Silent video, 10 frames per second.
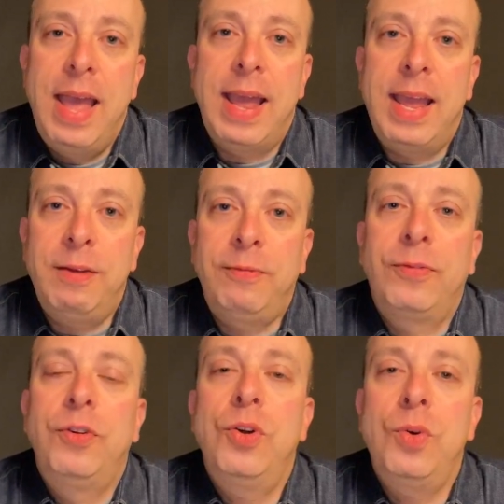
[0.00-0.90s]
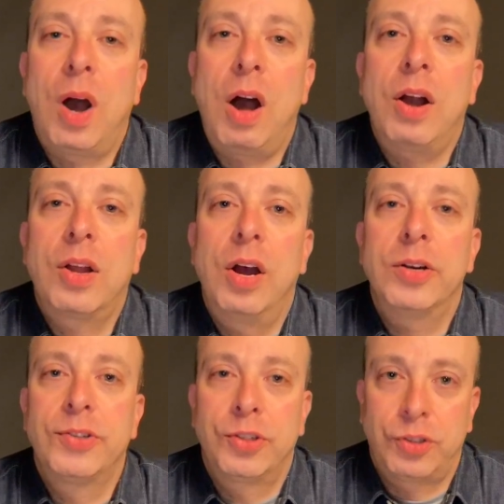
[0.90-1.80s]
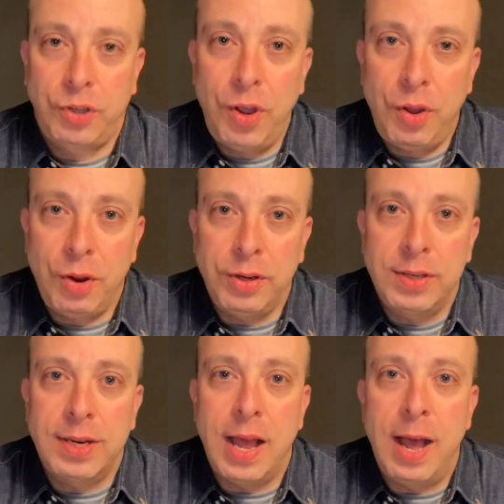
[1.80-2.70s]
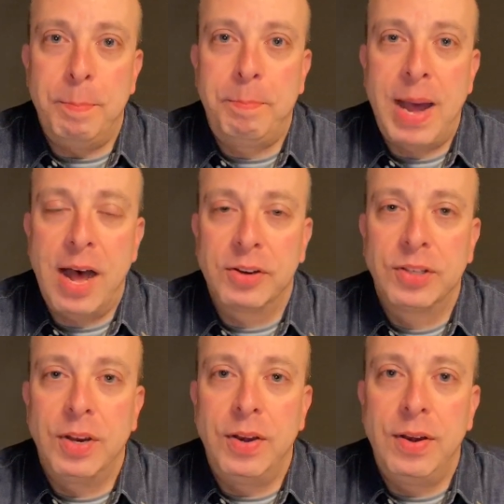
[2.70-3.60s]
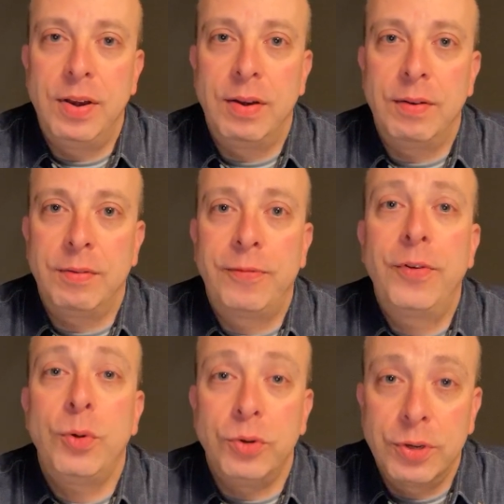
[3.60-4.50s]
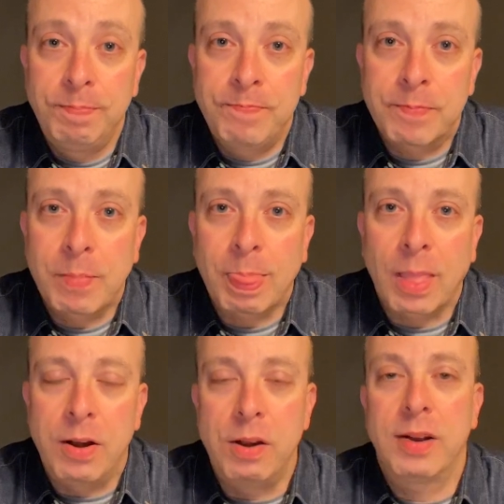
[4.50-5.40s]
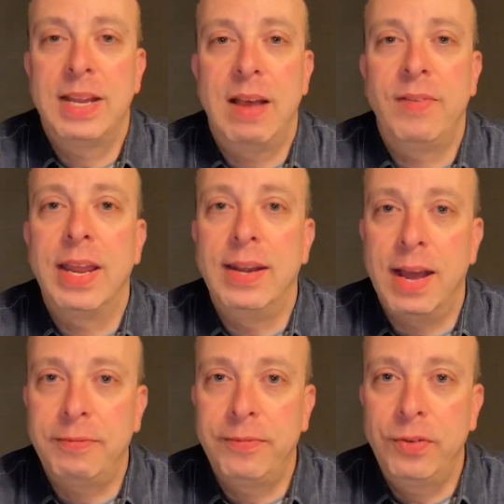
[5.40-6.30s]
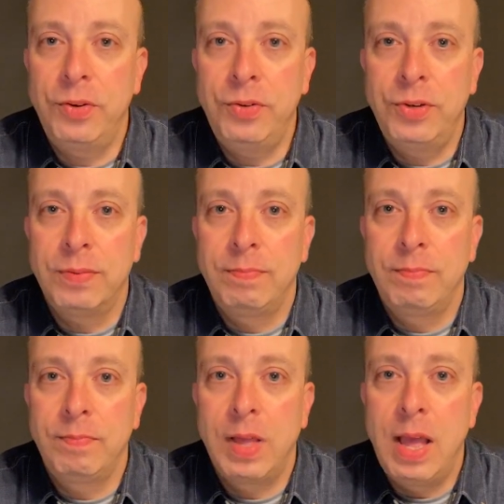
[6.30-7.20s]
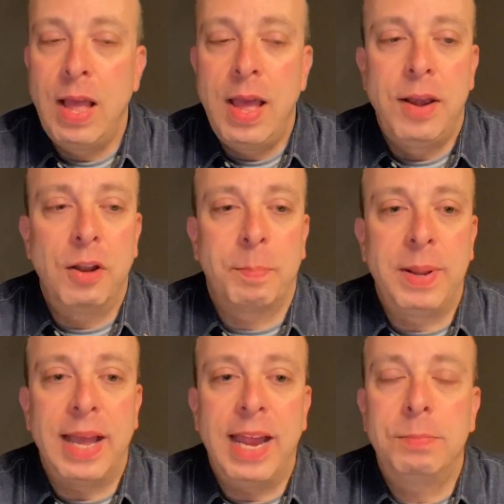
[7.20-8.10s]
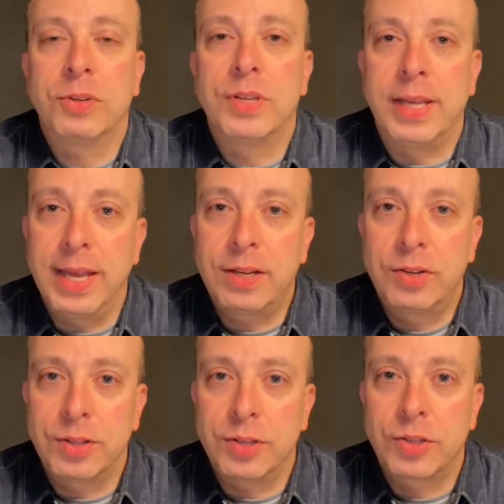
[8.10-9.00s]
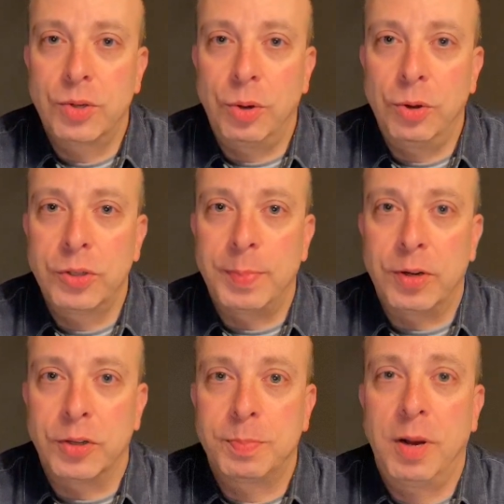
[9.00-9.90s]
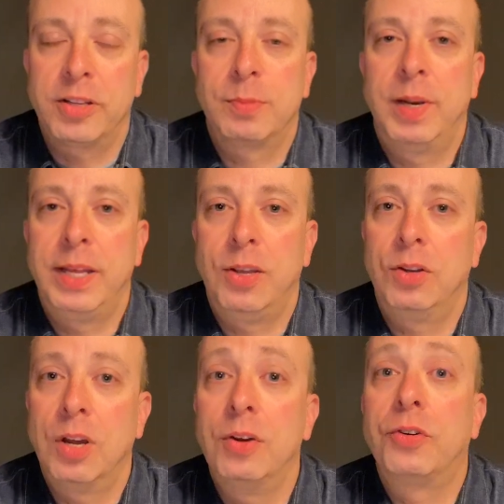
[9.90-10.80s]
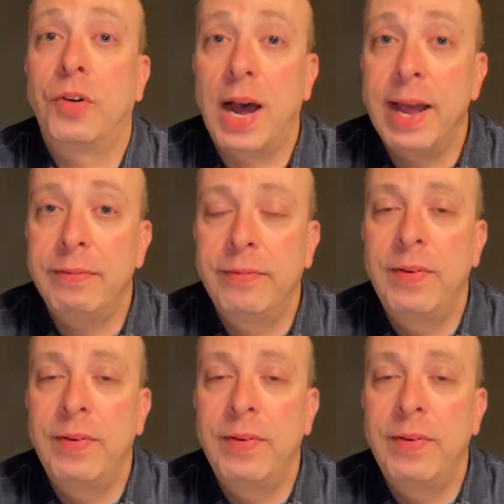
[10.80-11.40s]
if you are concerned about food, not having enough food, not being able to get to the stores because possibly you don't drive,